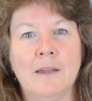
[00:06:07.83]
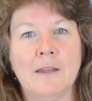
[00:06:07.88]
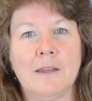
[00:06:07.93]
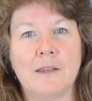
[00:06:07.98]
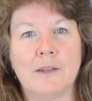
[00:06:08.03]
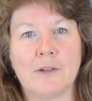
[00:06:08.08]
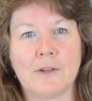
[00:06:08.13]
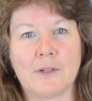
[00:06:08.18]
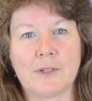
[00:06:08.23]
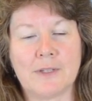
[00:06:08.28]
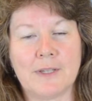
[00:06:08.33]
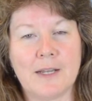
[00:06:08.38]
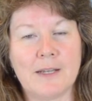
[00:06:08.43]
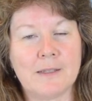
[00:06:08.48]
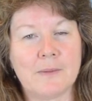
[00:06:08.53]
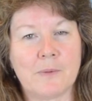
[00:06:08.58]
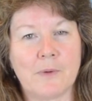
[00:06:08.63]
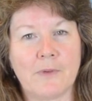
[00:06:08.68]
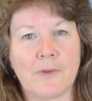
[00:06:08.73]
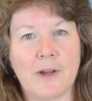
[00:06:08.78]
Your
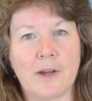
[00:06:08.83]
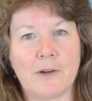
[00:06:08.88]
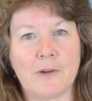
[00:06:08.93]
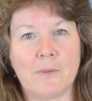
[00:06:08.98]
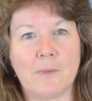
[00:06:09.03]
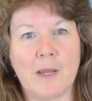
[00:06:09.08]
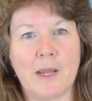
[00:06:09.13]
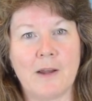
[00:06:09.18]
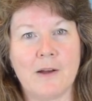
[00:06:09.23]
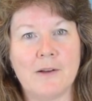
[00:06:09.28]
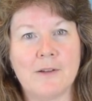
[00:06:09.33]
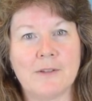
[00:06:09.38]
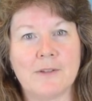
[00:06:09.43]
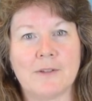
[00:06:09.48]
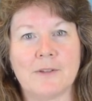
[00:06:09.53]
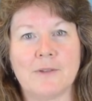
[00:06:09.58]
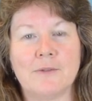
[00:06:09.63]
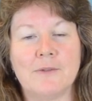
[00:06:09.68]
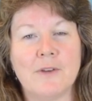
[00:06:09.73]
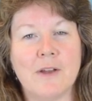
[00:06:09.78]
SaaS provider may
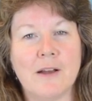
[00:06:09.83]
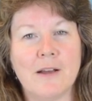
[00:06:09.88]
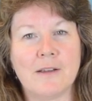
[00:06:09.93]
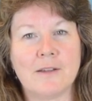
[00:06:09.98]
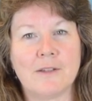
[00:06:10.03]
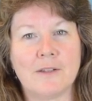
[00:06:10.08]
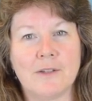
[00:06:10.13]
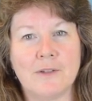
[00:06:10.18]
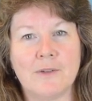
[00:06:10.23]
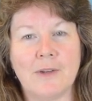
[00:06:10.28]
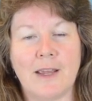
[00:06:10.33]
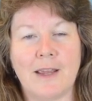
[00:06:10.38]
also not do